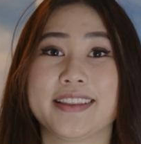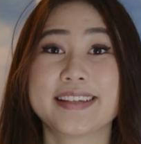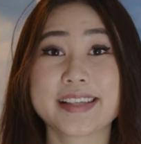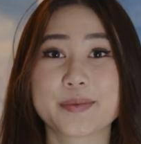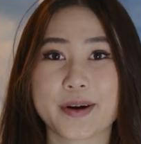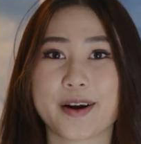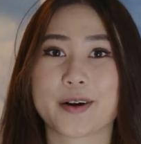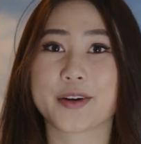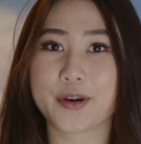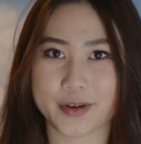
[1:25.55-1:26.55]
This is where
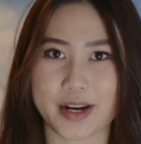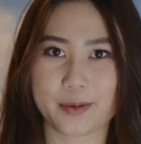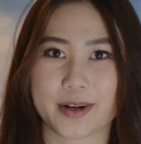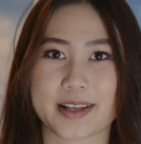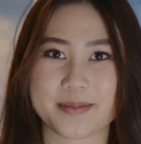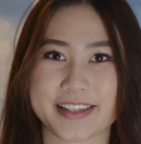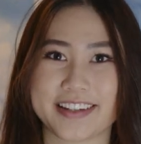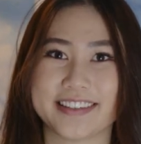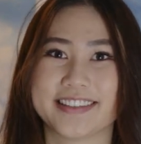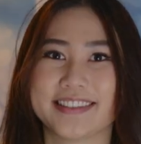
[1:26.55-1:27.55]
our neural network comes
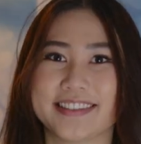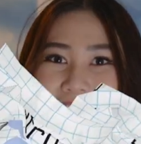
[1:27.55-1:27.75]
in. At